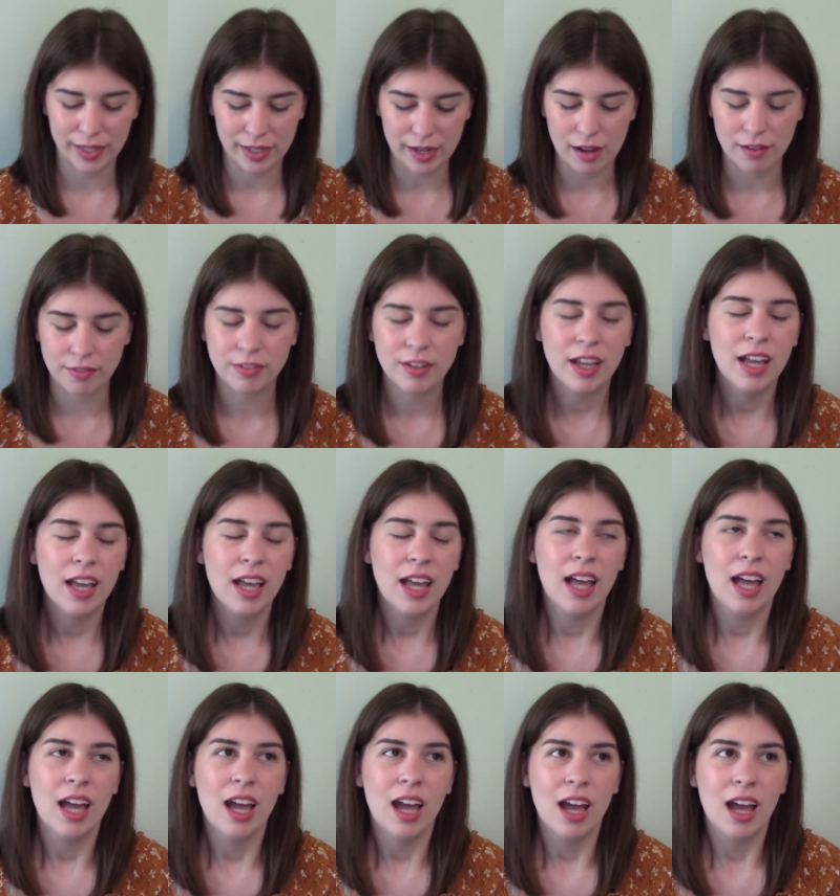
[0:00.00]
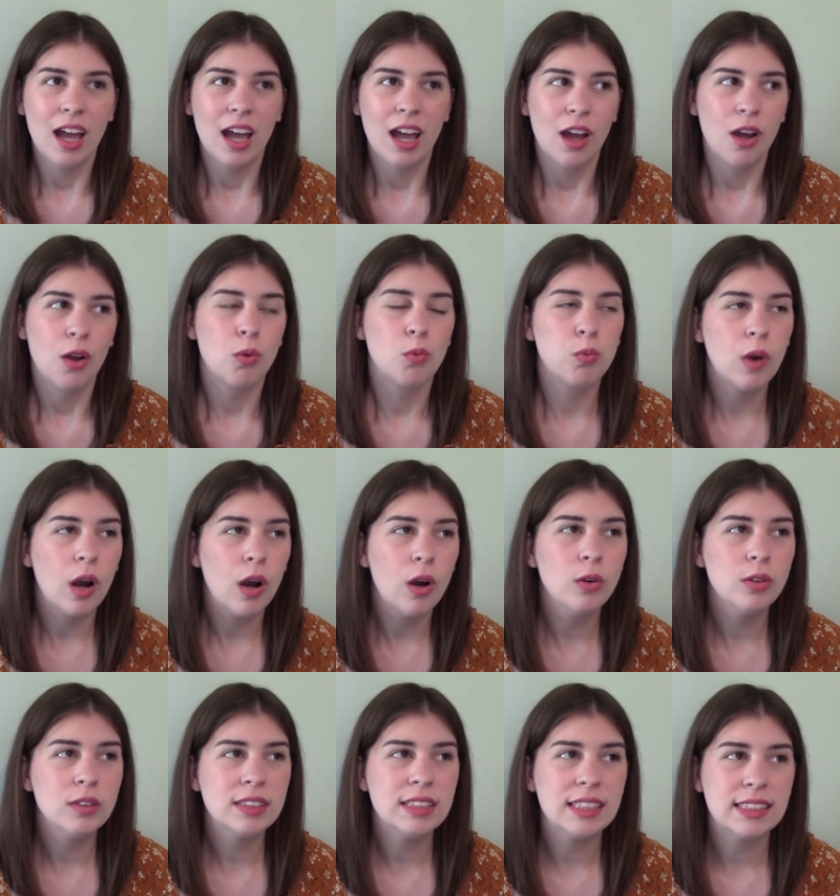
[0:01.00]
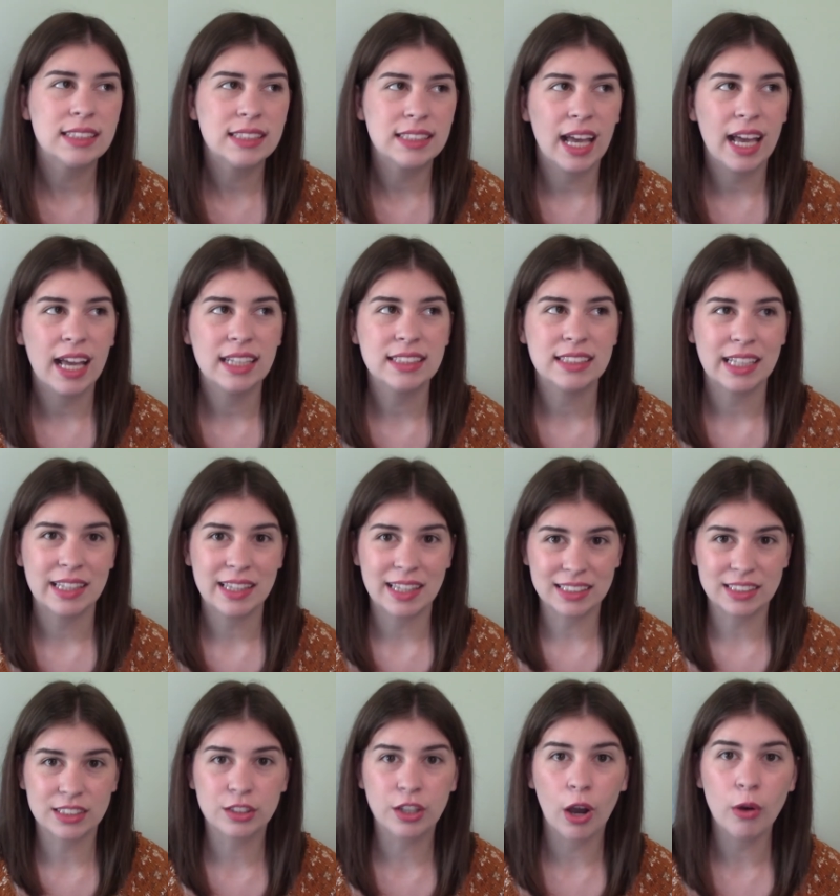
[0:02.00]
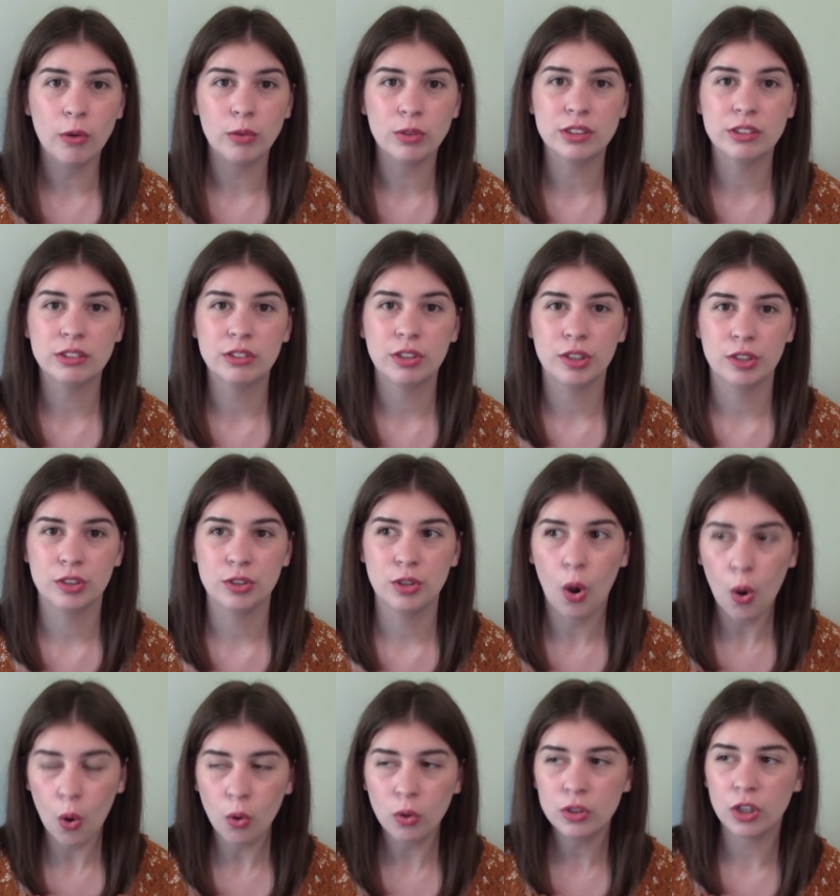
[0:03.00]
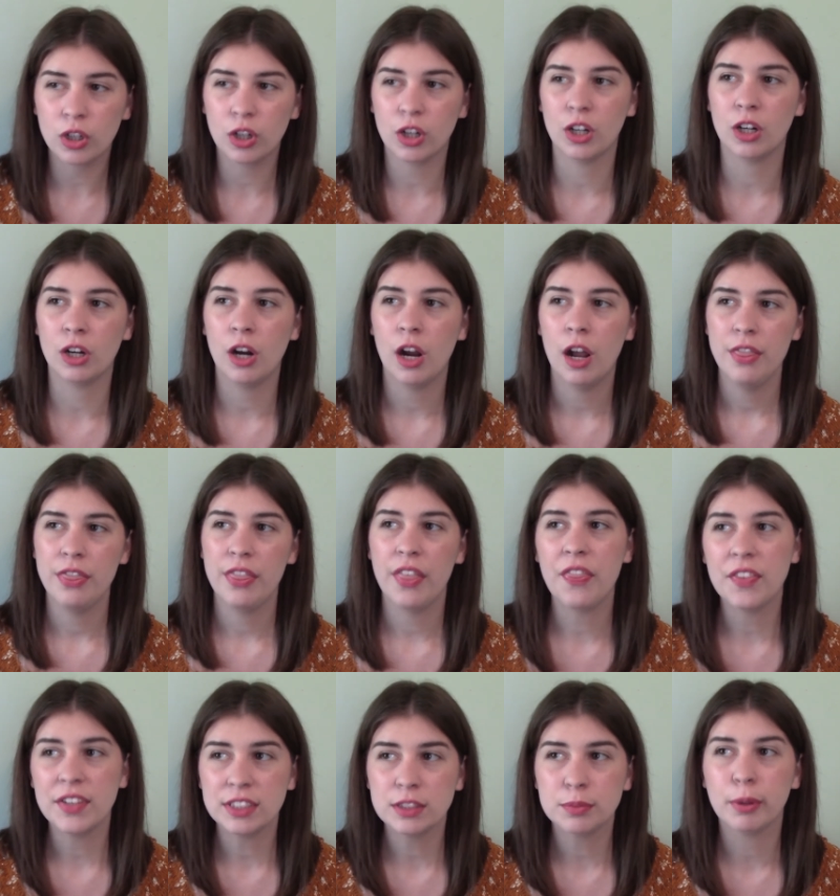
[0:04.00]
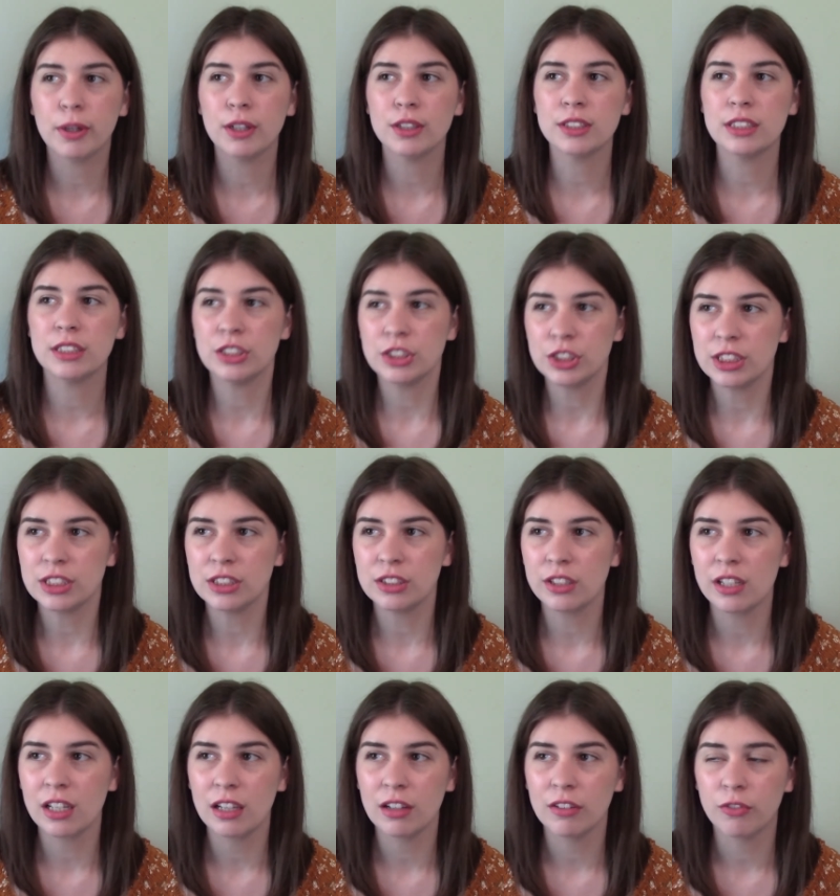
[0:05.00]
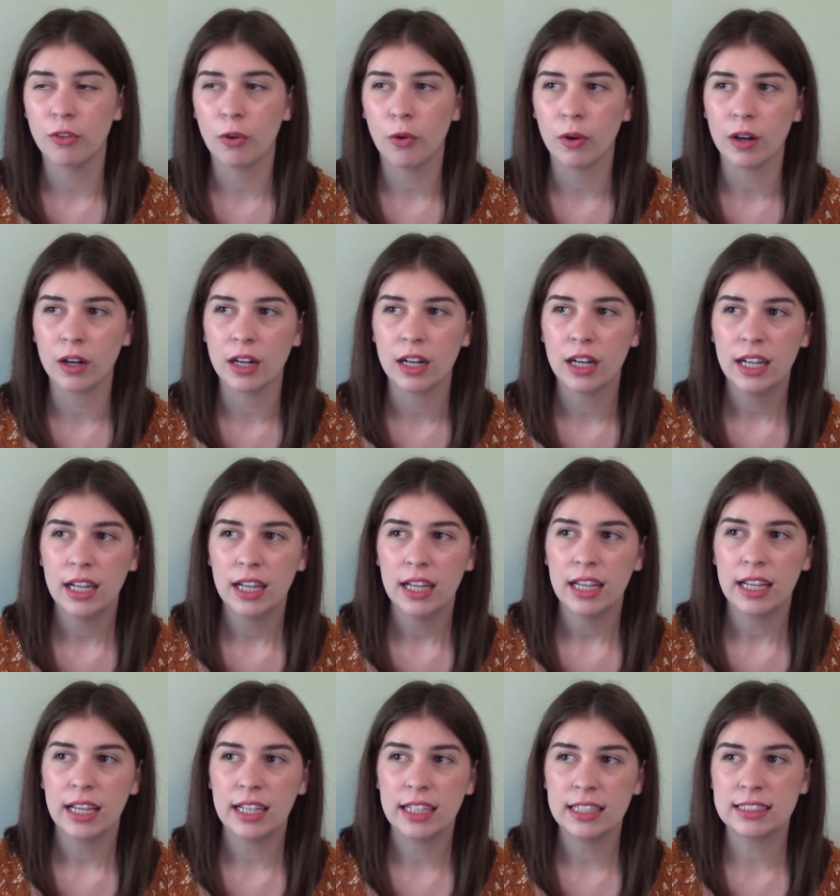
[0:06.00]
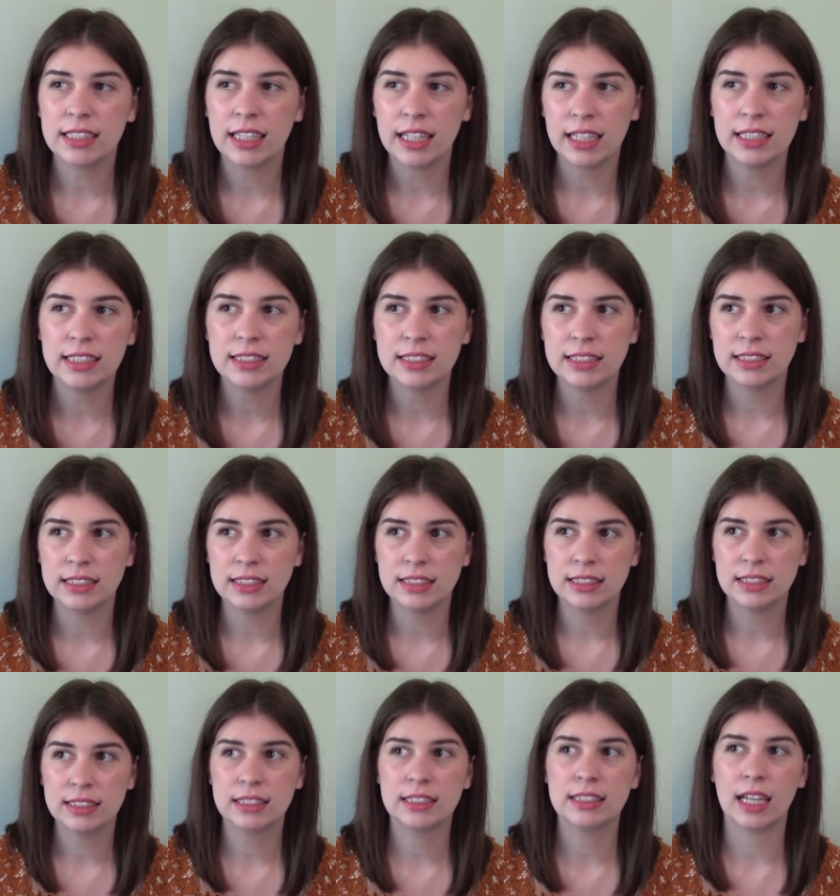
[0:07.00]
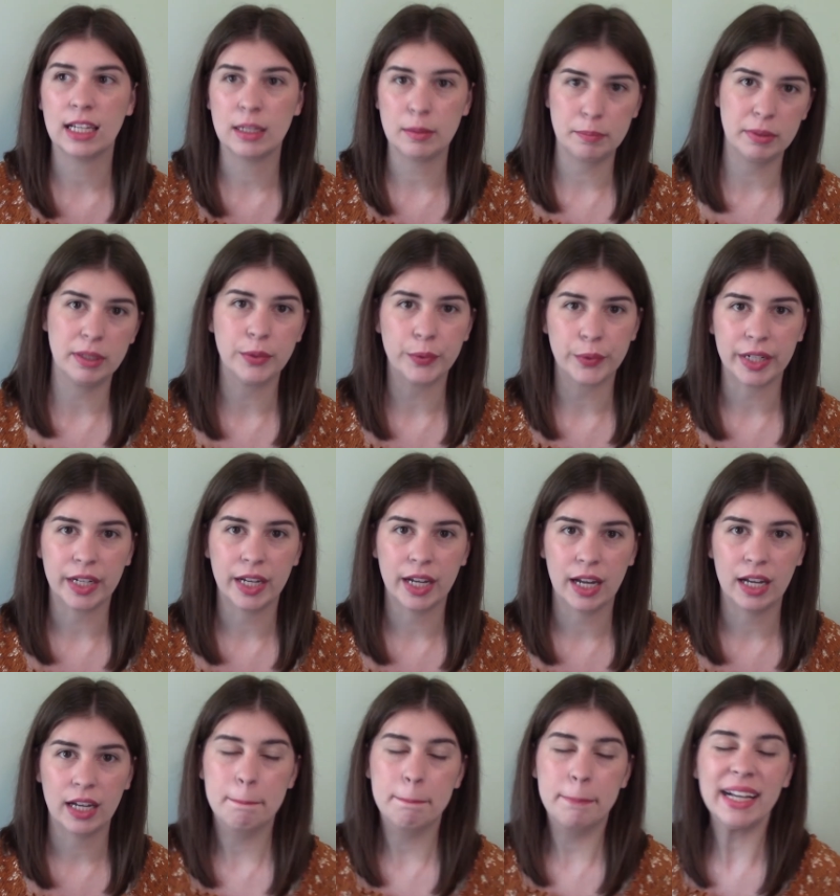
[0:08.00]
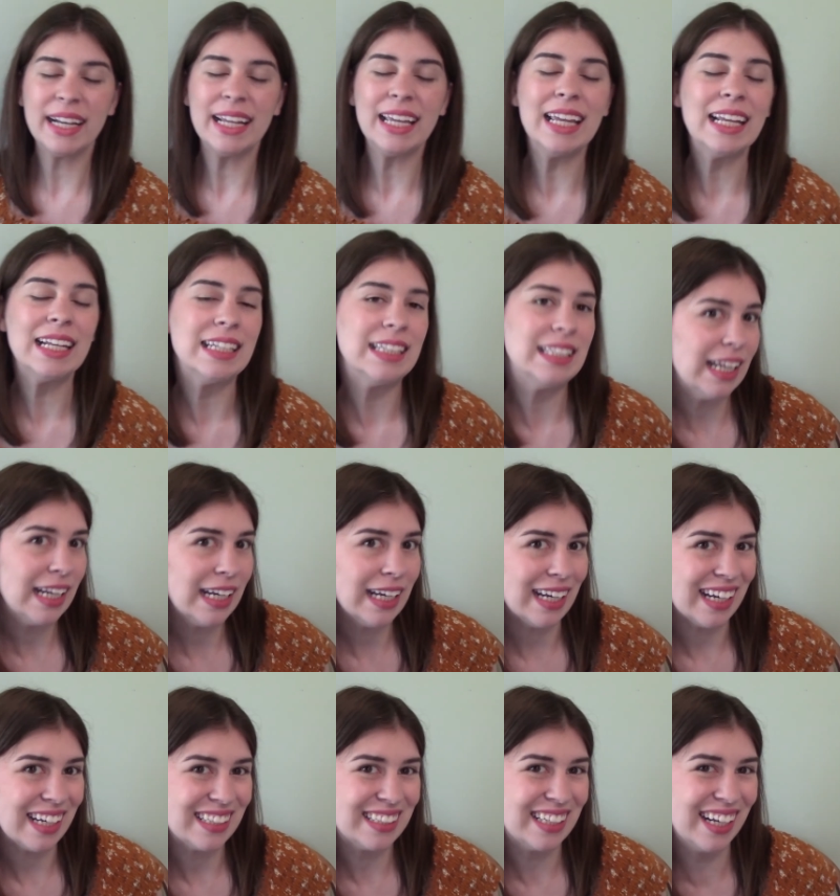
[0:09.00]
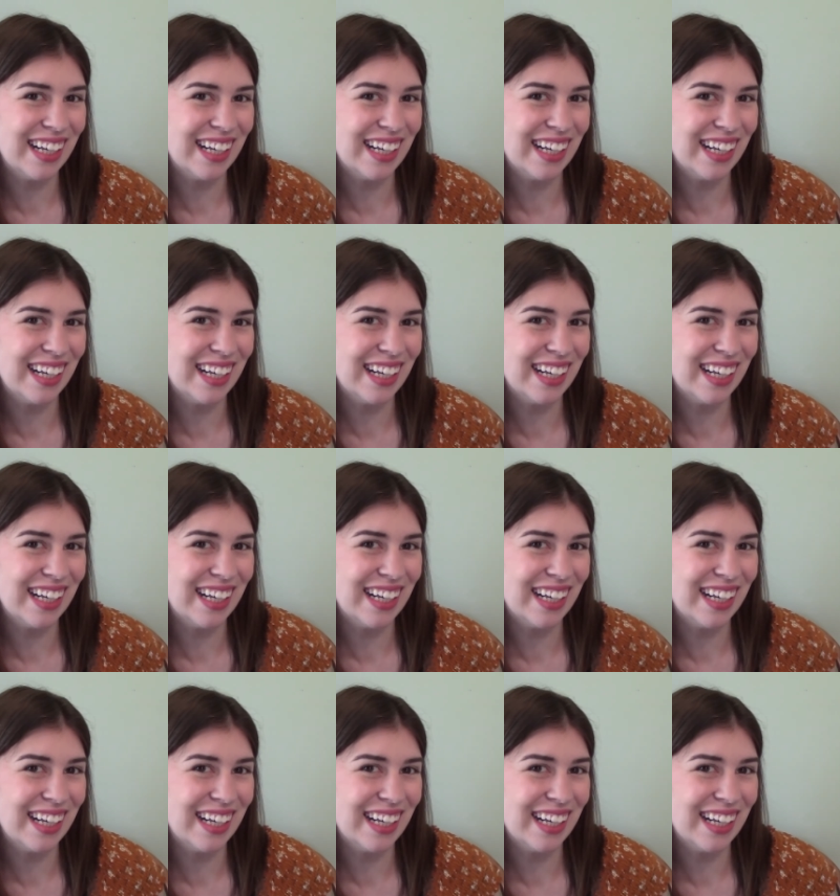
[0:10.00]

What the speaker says: of, Rose says that this ghost told her that this person she's looking for is in Siberia. But he didn't.